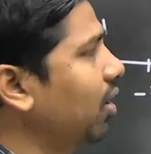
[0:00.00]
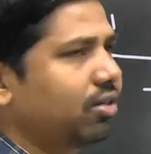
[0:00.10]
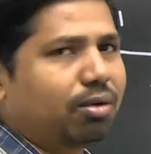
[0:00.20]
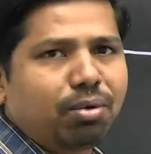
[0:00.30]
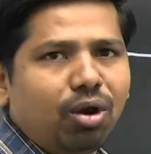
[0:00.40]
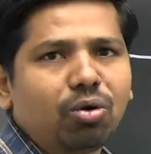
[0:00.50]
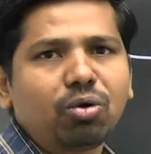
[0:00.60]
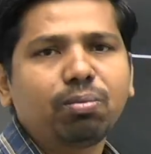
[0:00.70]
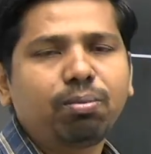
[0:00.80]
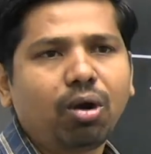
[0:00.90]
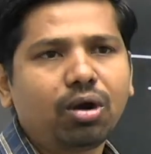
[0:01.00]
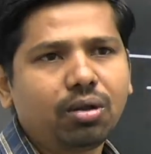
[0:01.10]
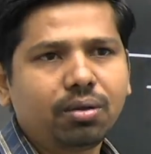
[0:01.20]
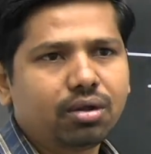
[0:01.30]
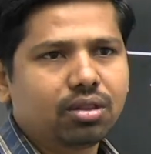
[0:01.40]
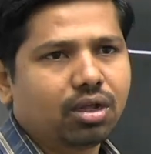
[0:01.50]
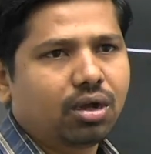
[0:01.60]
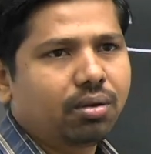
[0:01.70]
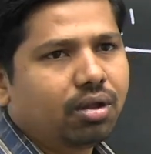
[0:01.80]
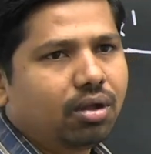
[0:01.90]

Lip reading: example how to plot the